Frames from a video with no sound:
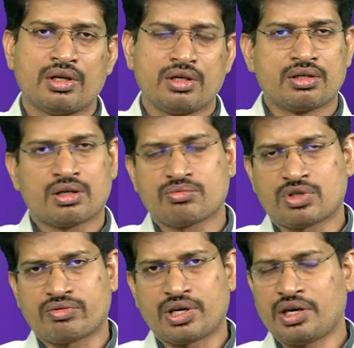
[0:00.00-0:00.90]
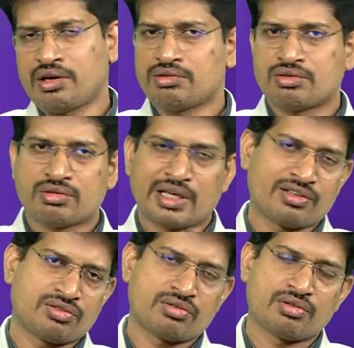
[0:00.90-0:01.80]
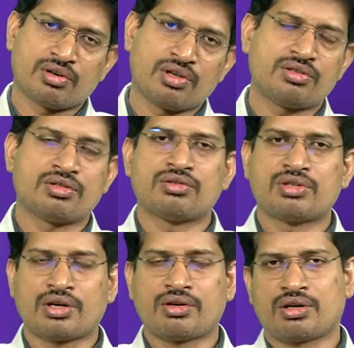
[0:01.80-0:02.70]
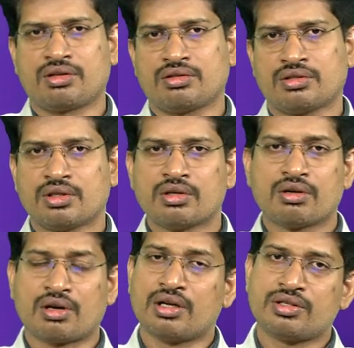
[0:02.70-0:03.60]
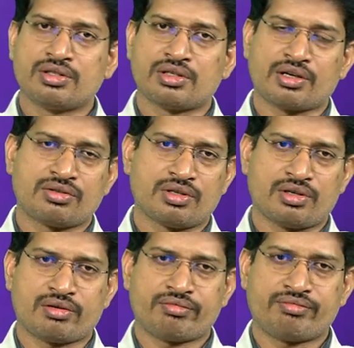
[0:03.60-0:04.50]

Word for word: in terms of age, sex, region, territory, religion, et cetera.